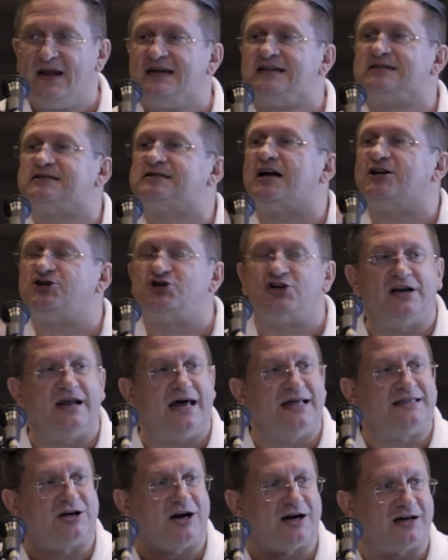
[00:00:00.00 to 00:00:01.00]
such an
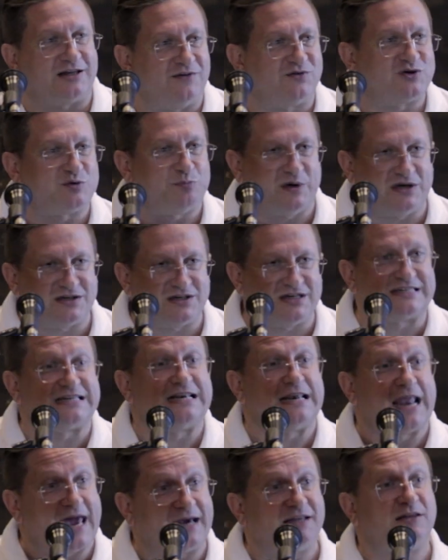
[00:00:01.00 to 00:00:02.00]
attractive
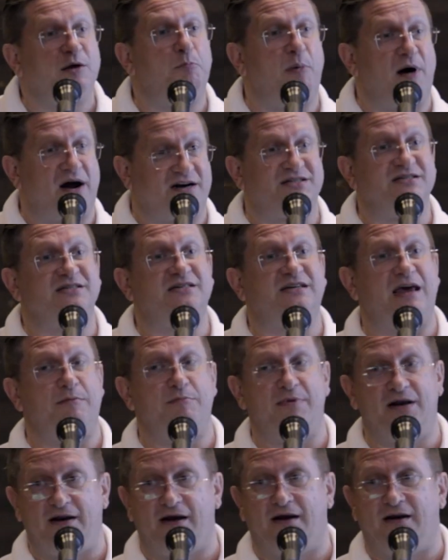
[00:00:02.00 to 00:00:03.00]
species like the Parsons
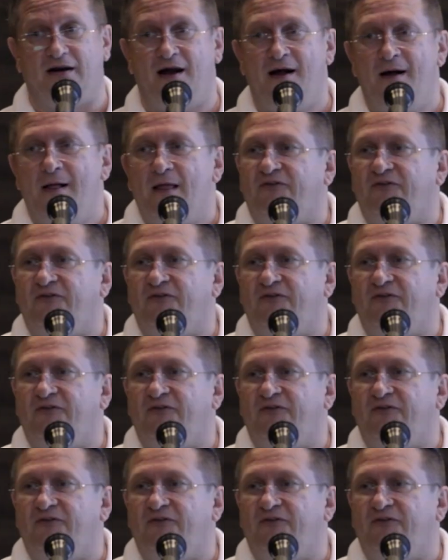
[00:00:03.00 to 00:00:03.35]
chameleon.